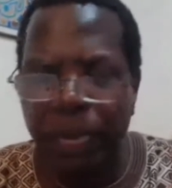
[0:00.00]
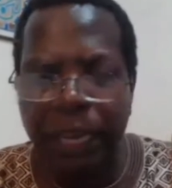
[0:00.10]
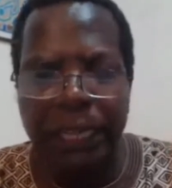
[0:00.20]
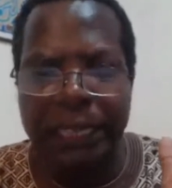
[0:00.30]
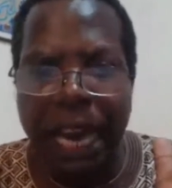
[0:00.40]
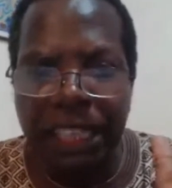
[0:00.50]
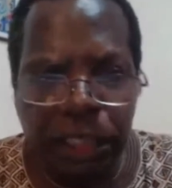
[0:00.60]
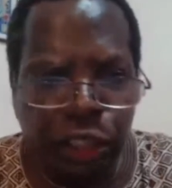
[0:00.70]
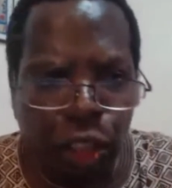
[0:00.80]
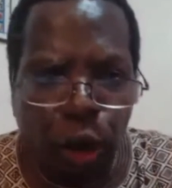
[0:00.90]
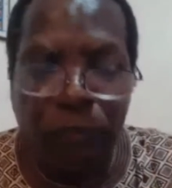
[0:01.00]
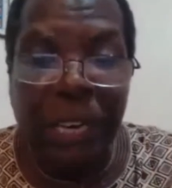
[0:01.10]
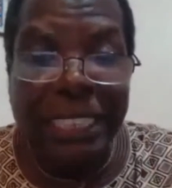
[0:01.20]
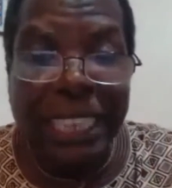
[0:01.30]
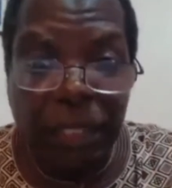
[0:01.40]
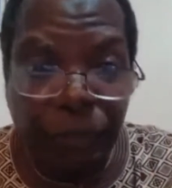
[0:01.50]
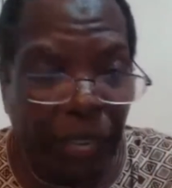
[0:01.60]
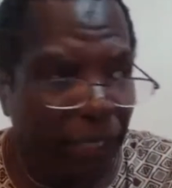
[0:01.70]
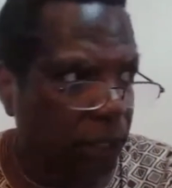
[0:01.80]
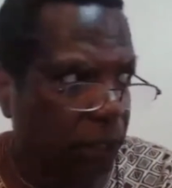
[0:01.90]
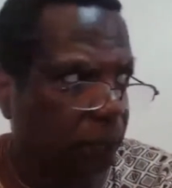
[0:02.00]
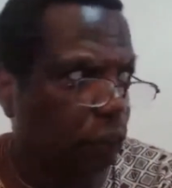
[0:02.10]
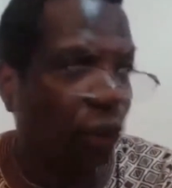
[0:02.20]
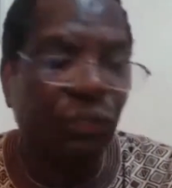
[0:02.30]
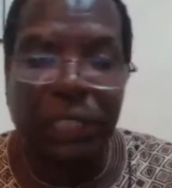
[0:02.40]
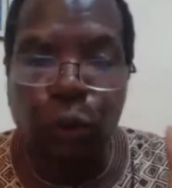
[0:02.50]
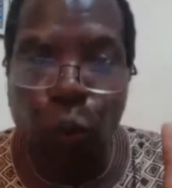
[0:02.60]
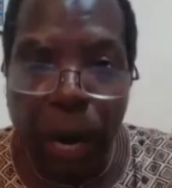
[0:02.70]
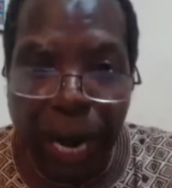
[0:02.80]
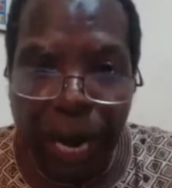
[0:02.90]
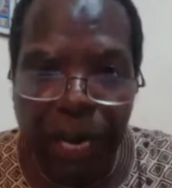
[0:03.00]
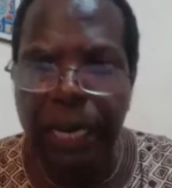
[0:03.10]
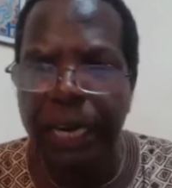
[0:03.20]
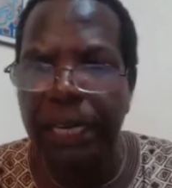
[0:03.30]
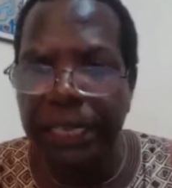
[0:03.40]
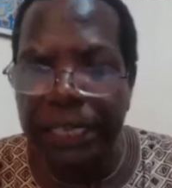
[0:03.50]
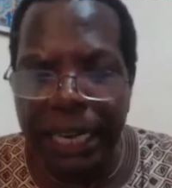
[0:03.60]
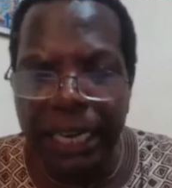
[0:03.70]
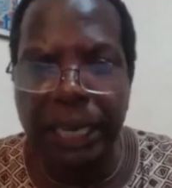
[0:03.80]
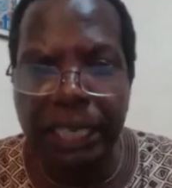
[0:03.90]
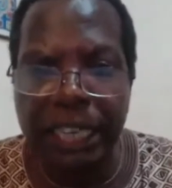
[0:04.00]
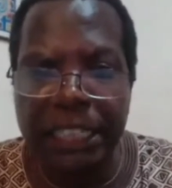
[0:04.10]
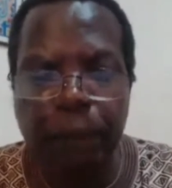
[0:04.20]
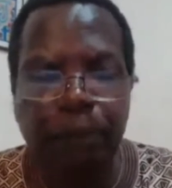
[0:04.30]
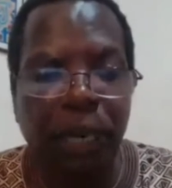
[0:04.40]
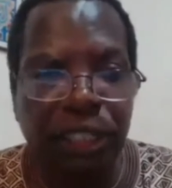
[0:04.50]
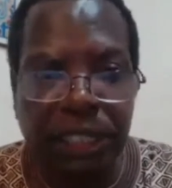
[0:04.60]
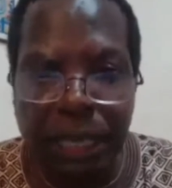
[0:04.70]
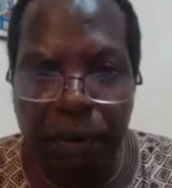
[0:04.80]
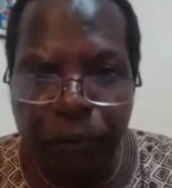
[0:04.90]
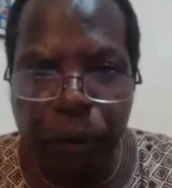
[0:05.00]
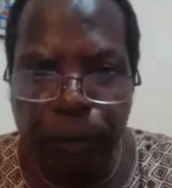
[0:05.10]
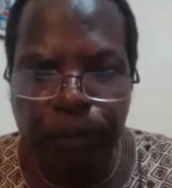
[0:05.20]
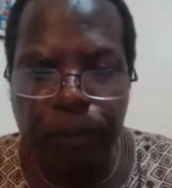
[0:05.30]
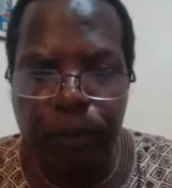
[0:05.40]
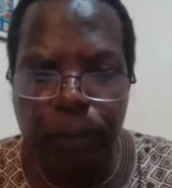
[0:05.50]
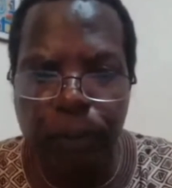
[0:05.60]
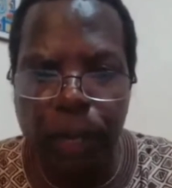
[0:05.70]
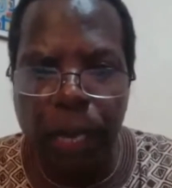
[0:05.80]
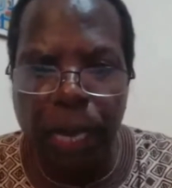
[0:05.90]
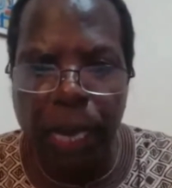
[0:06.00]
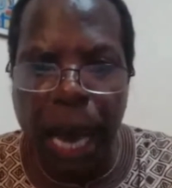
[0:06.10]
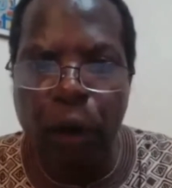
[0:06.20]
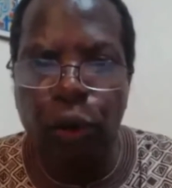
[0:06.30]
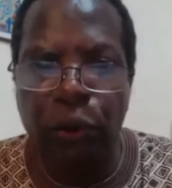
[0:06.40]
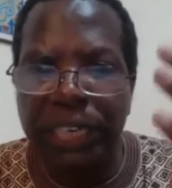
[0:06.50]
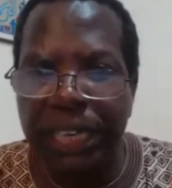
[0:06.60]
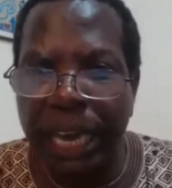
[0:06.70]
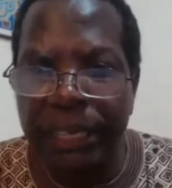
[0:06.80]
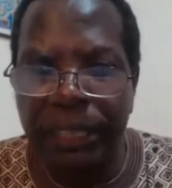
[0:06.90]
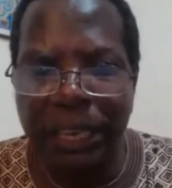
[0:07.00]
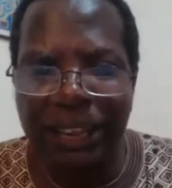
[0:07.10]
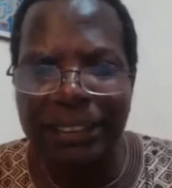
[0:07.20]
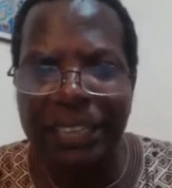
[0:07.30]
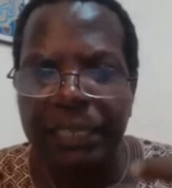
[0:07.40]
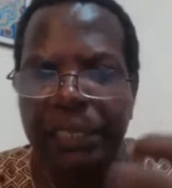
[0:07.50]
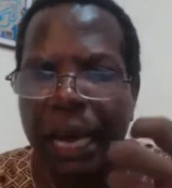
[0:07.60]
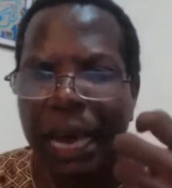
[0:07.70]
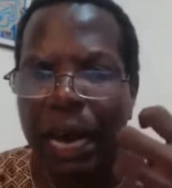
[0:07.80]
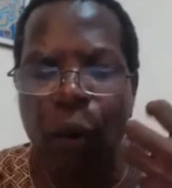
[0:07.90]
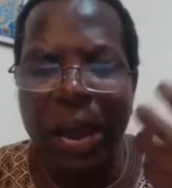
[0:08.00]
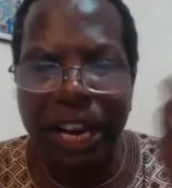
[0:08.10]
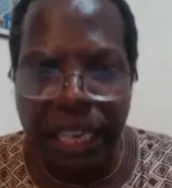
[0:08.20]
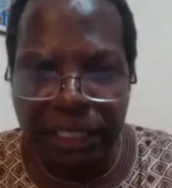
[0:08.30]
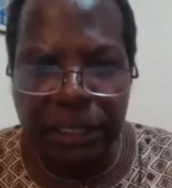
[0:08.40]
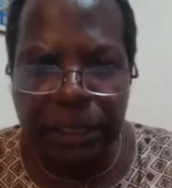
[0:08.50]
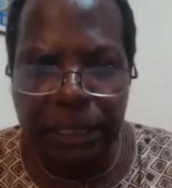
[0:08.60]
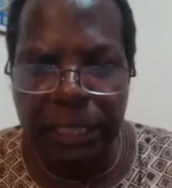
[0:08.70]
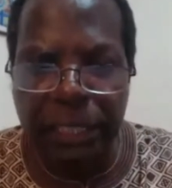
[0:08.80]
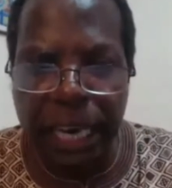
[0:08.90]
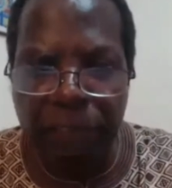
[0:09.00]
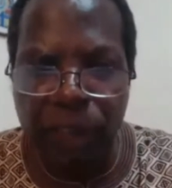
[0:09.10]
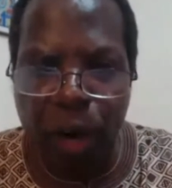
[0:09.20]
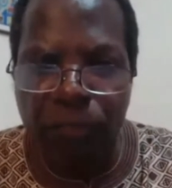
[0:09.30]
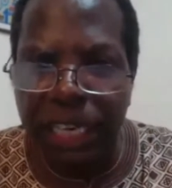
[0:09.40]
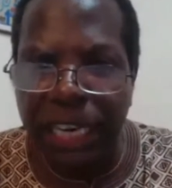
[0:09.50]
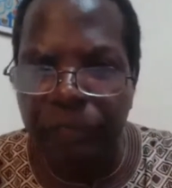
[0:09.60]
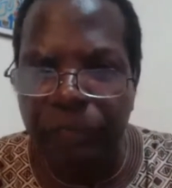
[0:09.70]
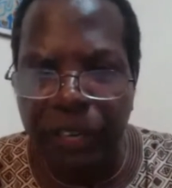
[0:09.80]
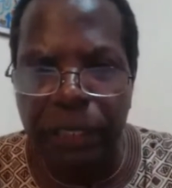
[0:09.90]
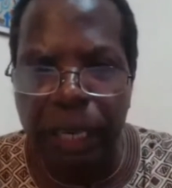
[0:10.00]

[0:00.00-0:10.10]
the attention of the caliphate, because that's where really the leadership must come from. How do you create that awareness at the level of the caliphate?